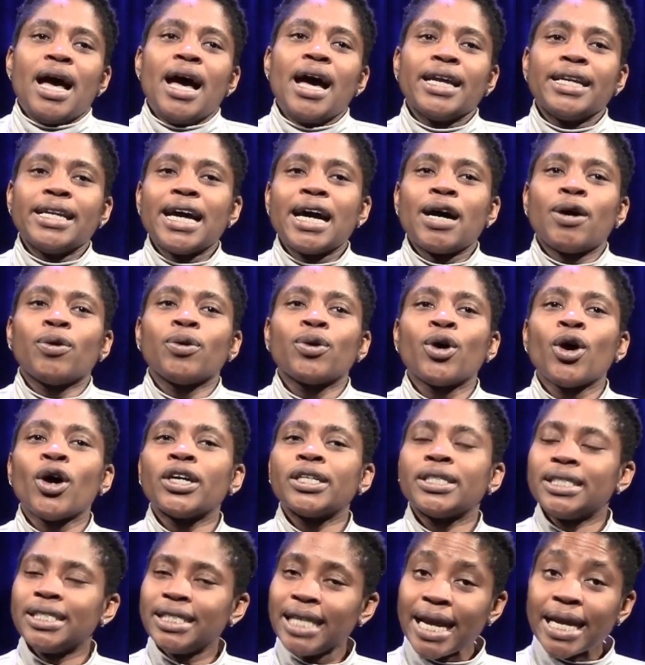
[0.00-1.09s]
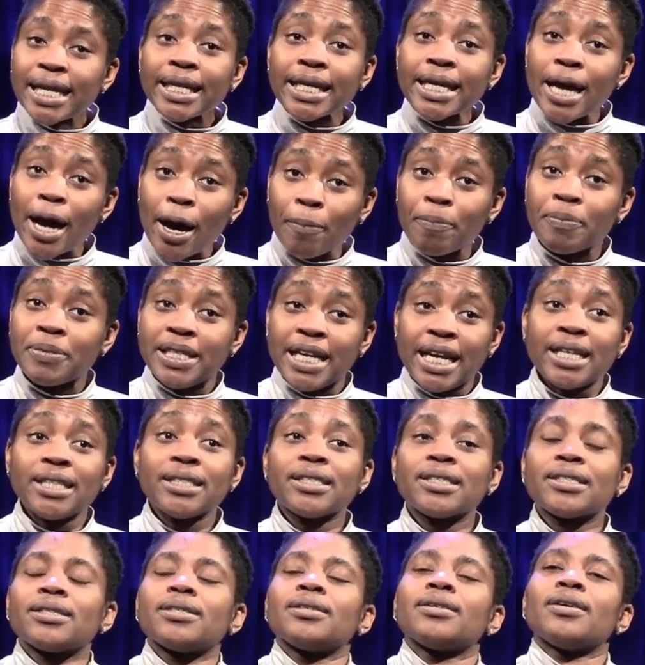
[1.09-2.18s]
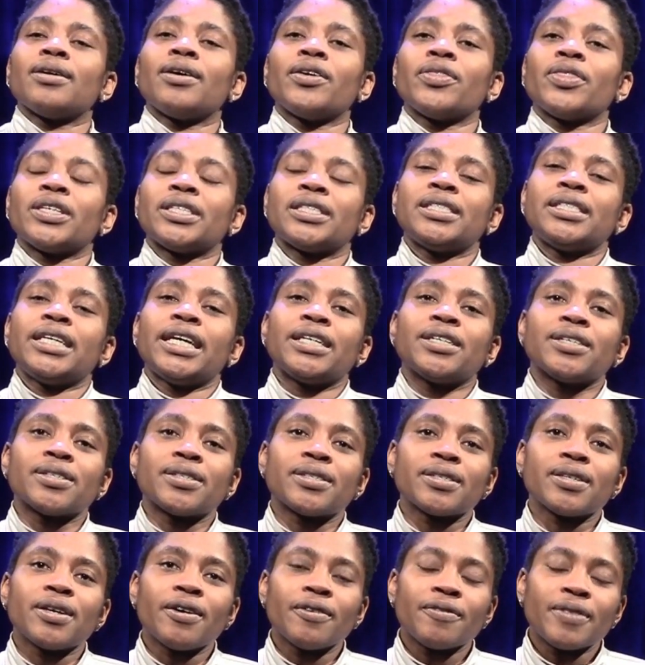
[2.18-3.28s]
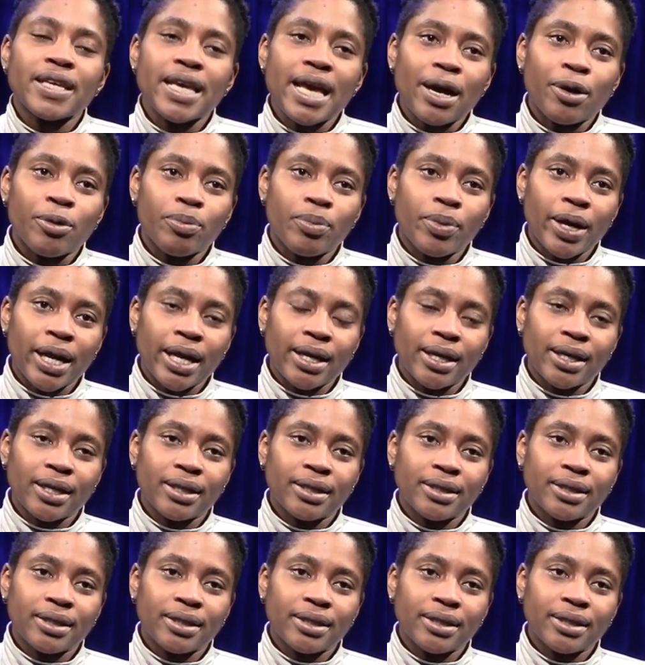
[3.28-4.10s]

I now got daily updates on the status of the outbreak.